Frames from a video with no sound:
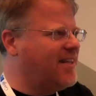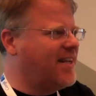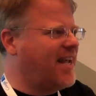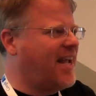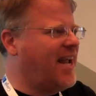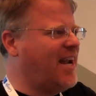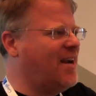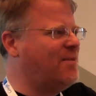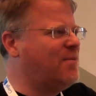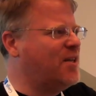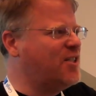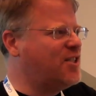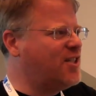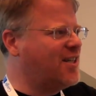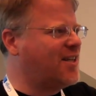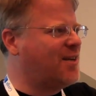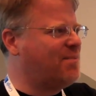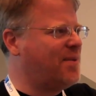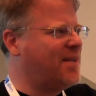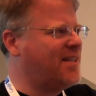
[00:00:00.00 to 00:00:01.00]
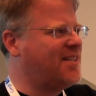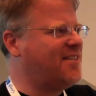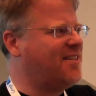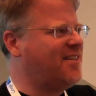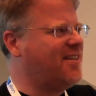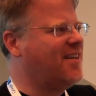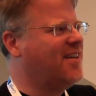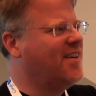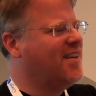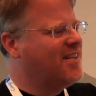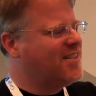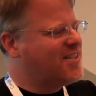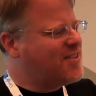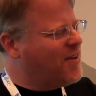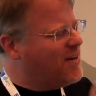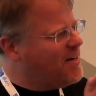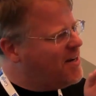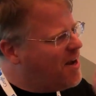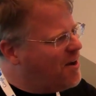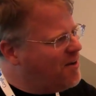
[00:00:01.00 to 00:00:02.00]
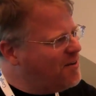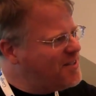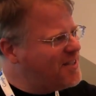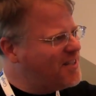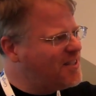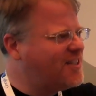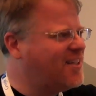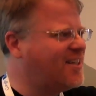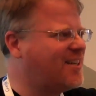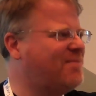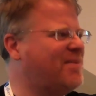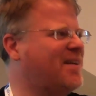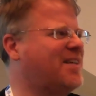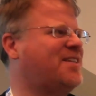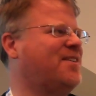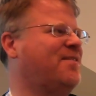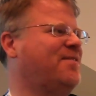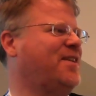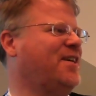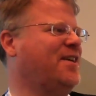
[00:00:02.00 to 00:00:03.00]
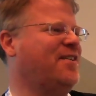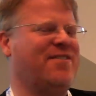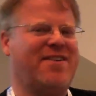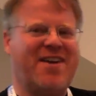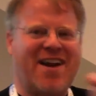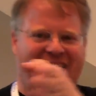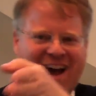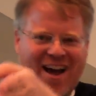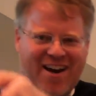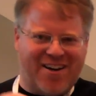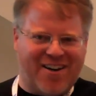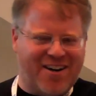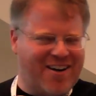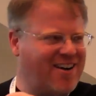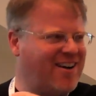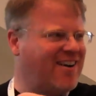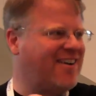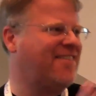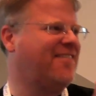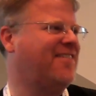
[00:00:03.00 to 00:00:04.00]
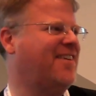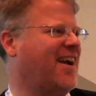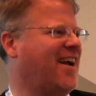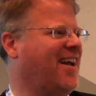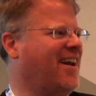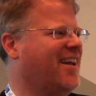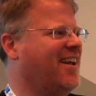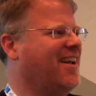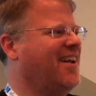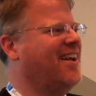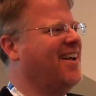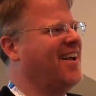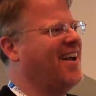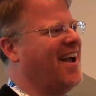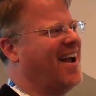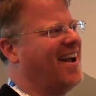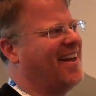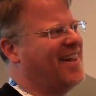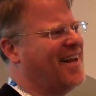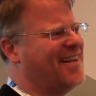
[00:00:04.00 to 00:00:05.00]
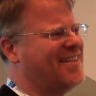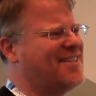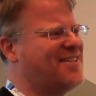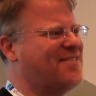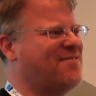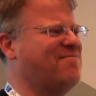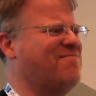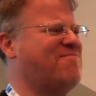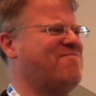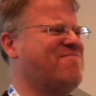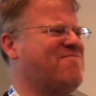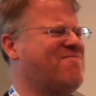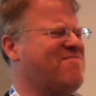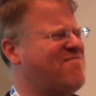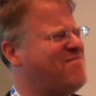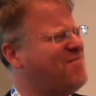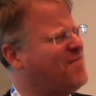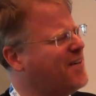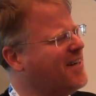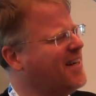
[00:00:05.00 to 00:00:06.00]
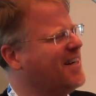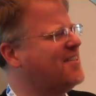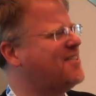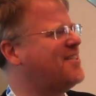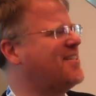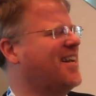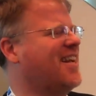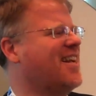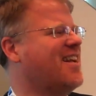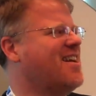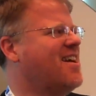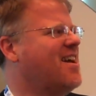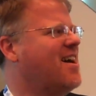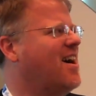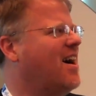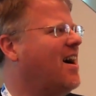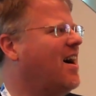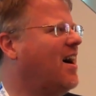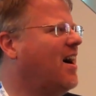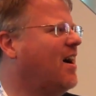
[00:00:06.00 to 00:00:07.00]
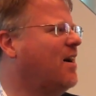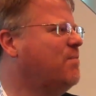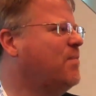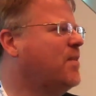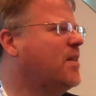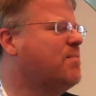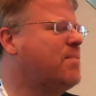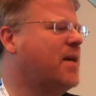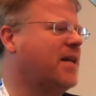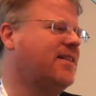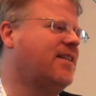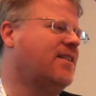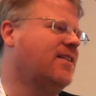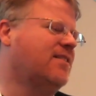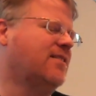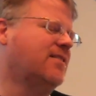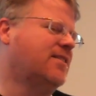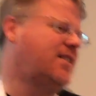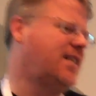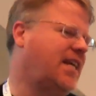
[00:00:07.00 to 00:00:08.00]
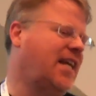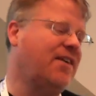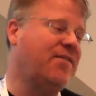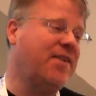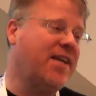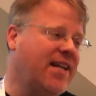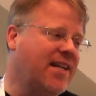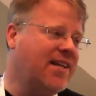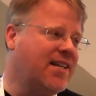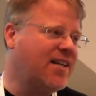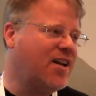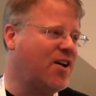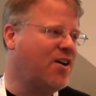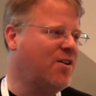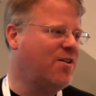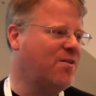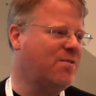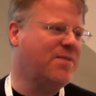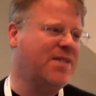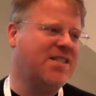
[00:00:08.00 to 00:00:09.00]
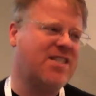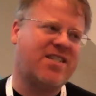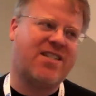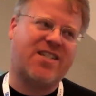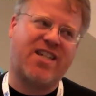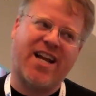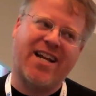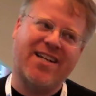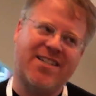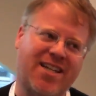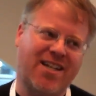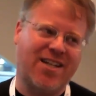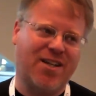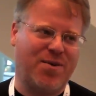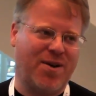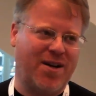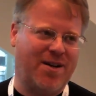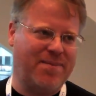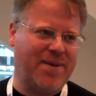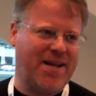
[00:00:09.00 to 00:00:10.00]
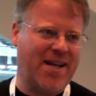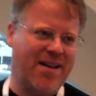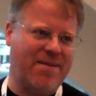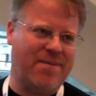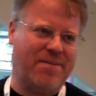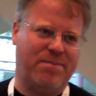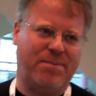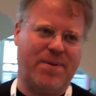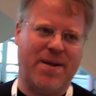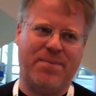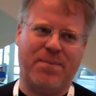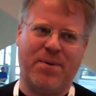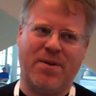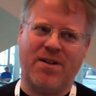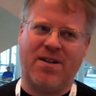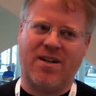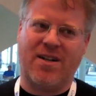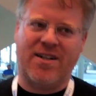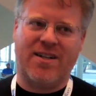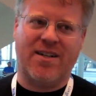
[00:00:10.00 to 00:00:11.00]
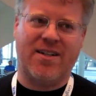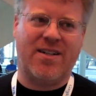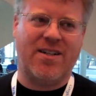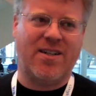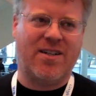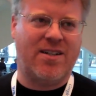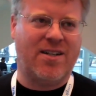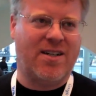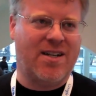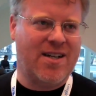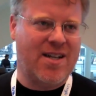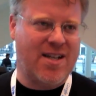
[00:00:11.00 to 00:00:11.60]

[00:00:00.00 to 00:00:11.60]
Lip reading: the camera took a picture, so it knows it took a picture of you, not her, right? And that's pretty interesting. But TV at home is changing quite a bit. People are